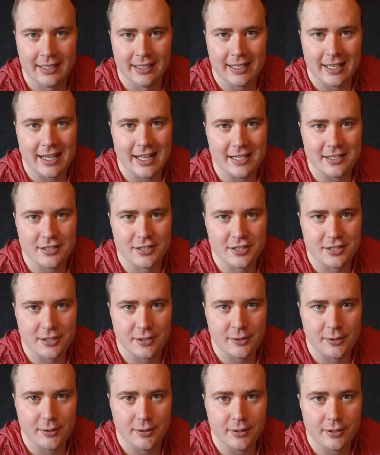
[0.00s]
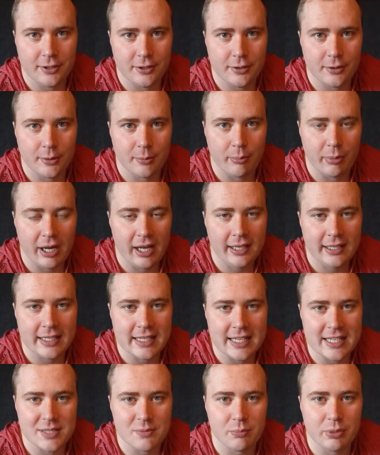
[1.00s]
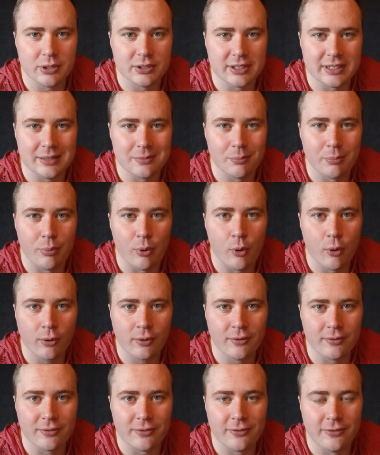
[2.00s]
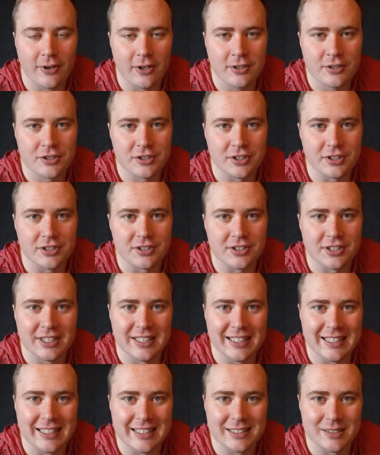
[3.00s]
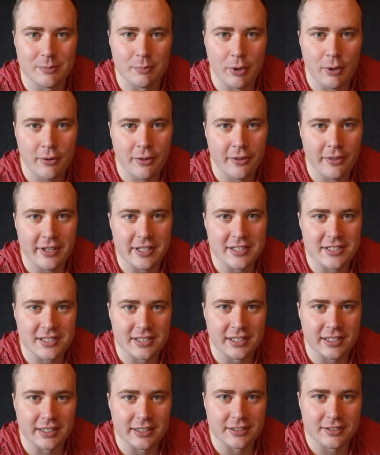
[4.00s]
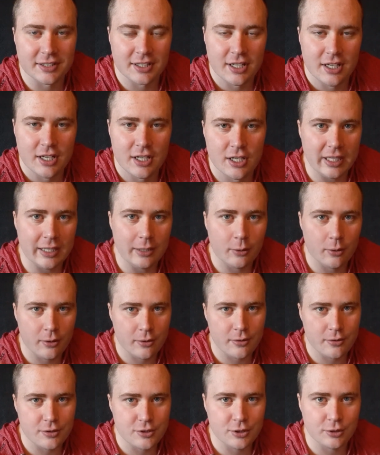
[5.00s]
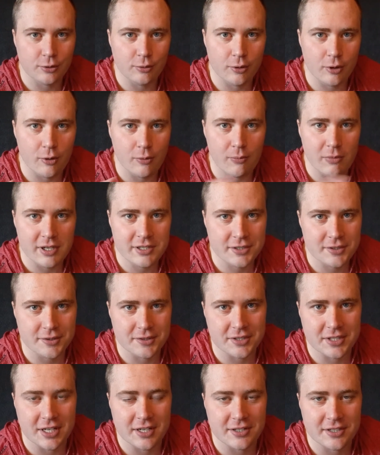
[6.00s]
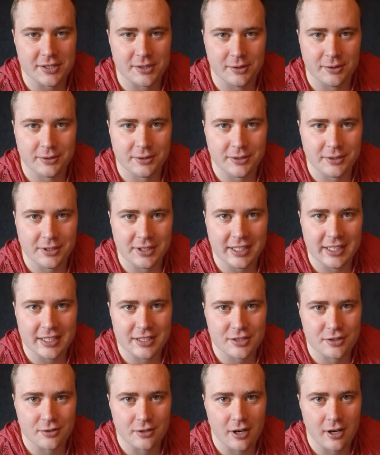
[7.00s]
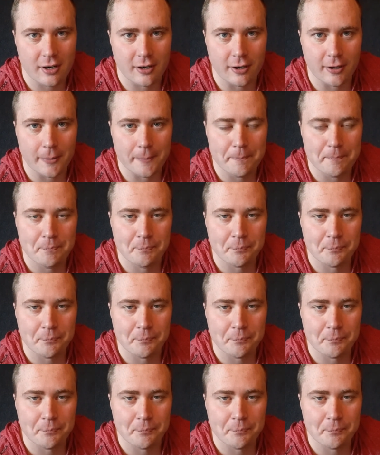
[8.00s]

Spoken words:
And so your body has built important functions into both of these things. In order to grow muscle cells, in order to get stronger,